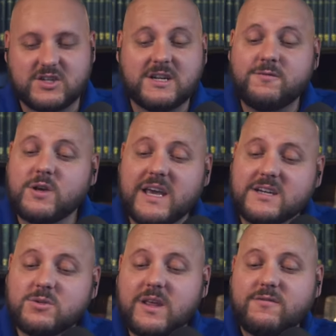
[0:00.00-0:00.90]
And if you can't
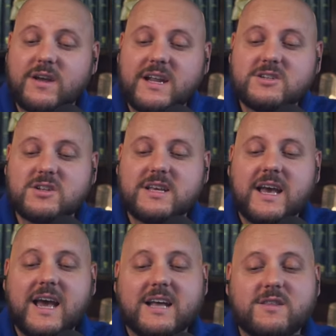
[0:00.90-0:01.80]
do that financially,
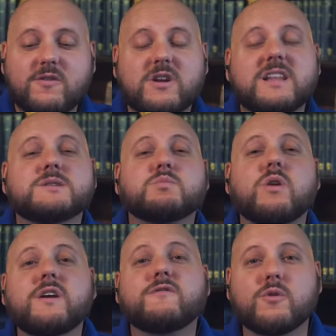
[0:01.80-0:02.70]
at the very least,
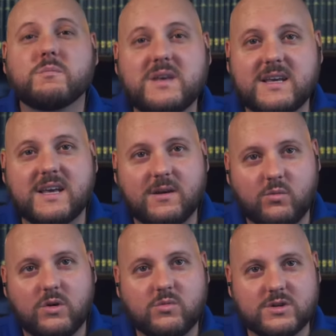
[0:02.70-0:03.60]
pray for me and
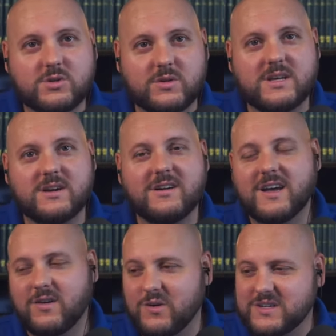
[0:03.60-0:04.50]
what we're doing here at
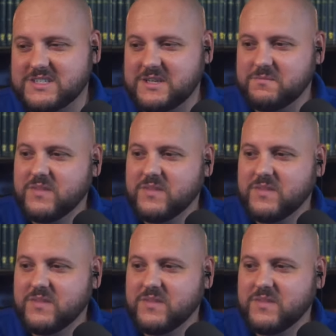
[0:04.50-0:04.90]
RMT.